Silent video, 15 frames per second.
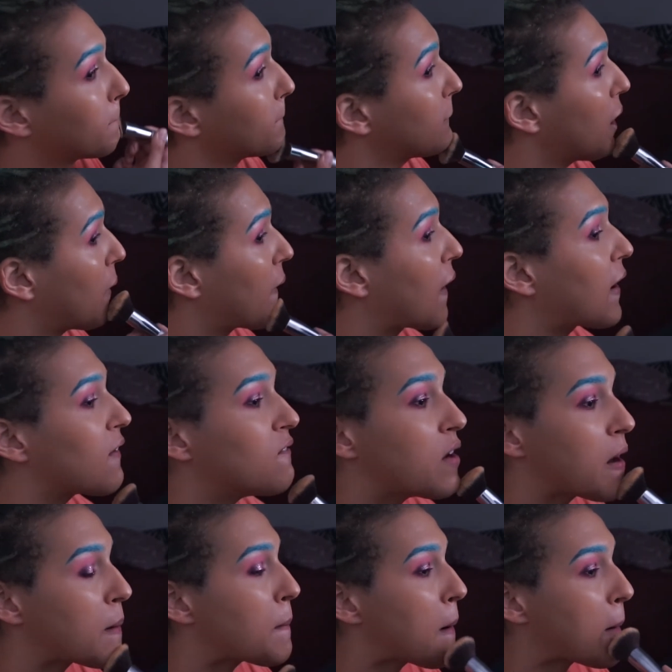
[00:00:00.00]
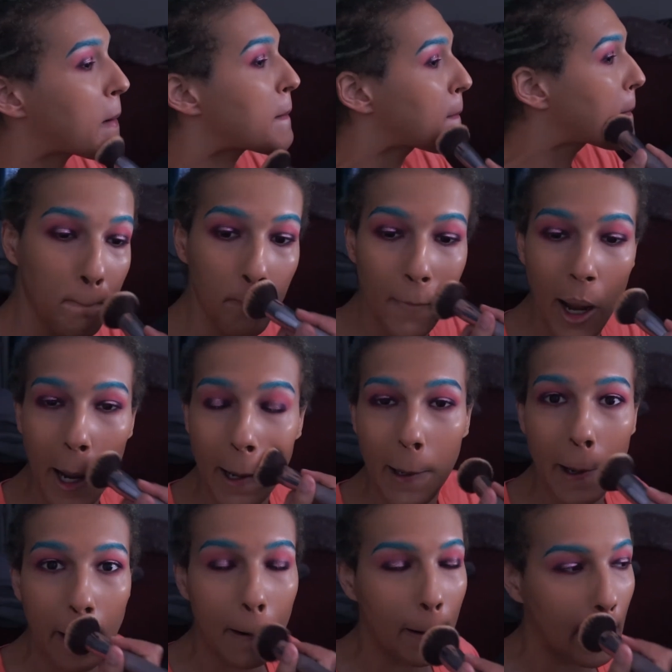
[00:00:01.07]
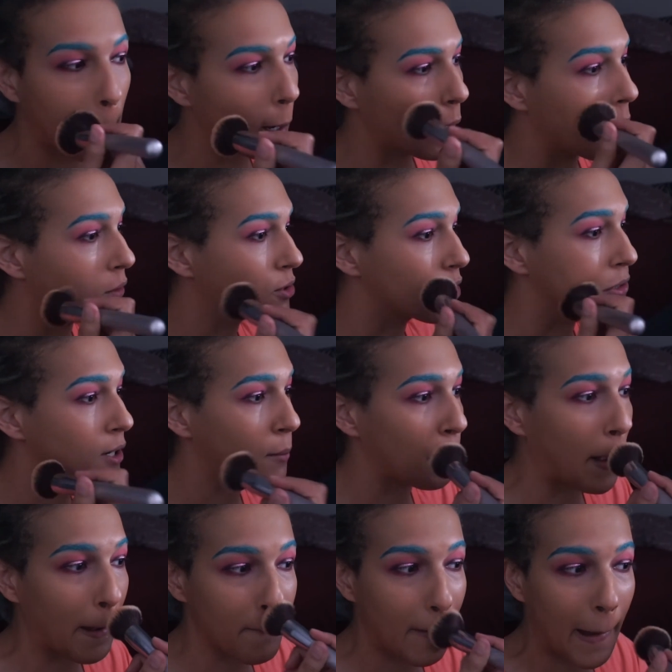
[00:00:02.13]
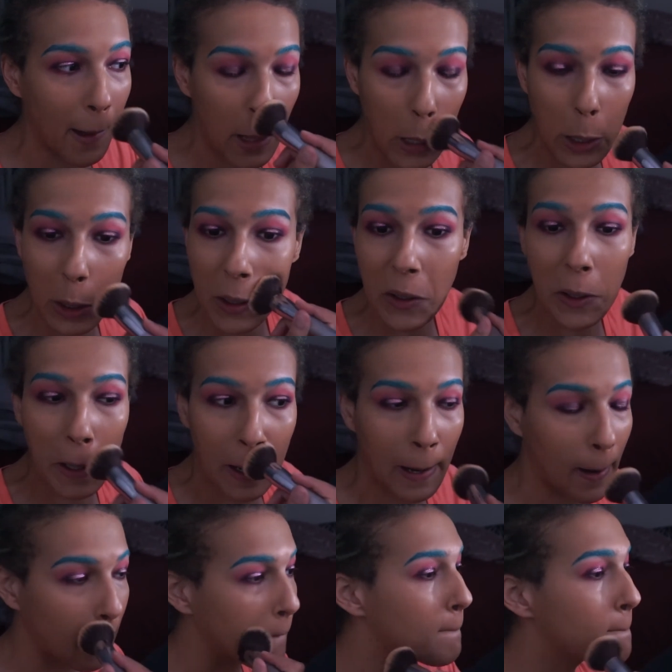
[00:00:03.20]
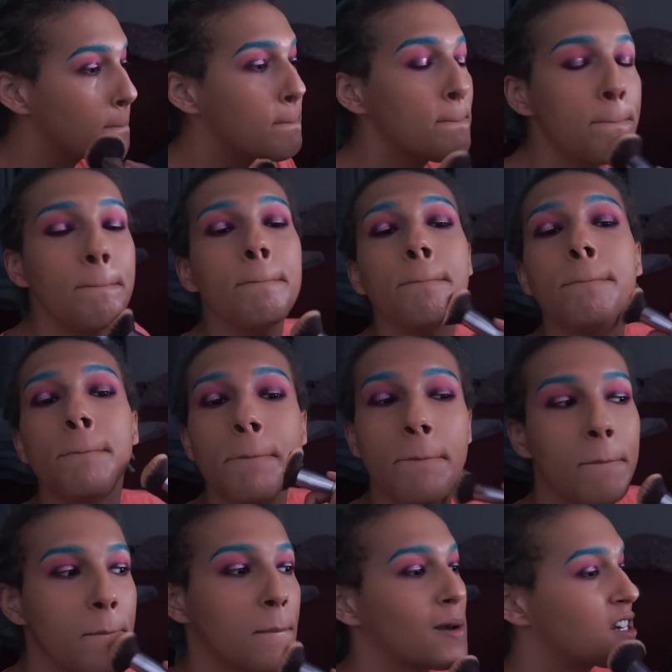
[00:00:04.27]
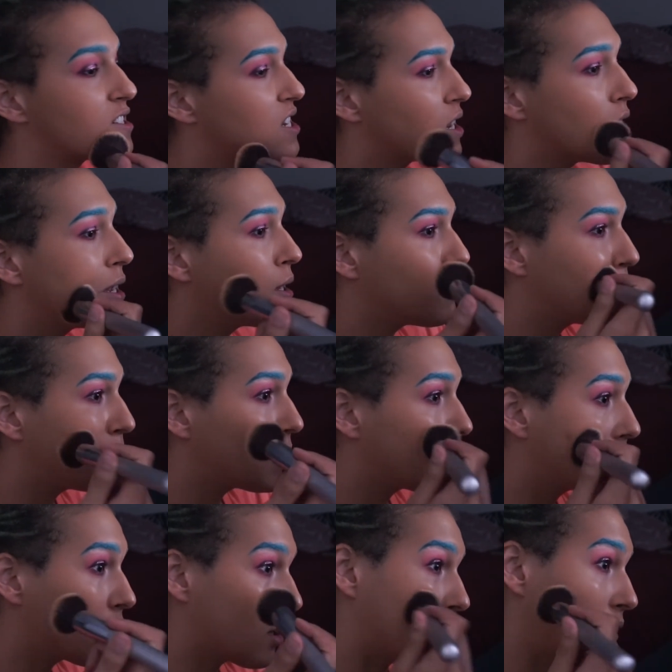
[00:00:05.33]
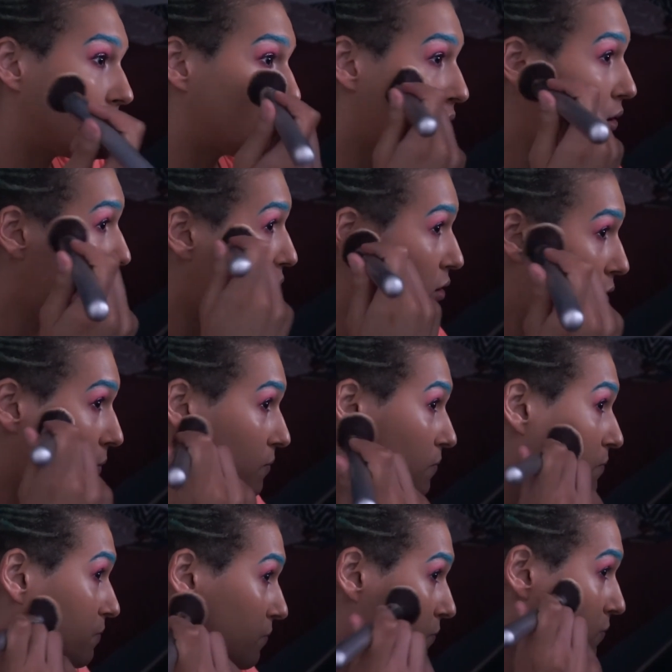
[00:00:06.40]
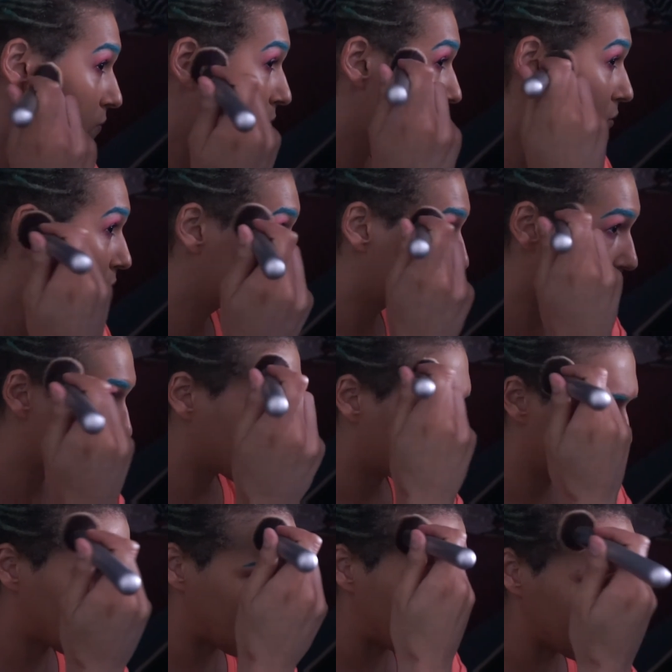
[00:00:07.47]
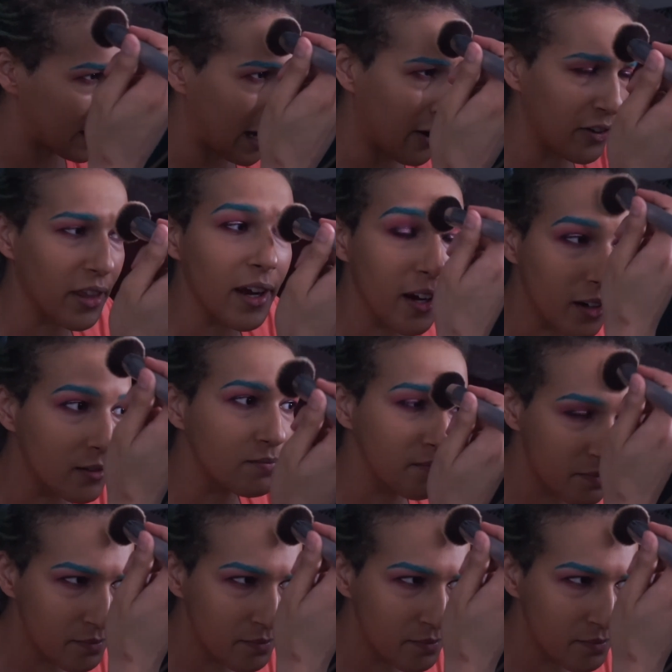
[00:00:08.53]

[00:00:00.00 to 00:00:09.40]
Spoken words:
Don't like them very much. I'm not going to do a lot of coverage around my mouth or chin because there's hair there.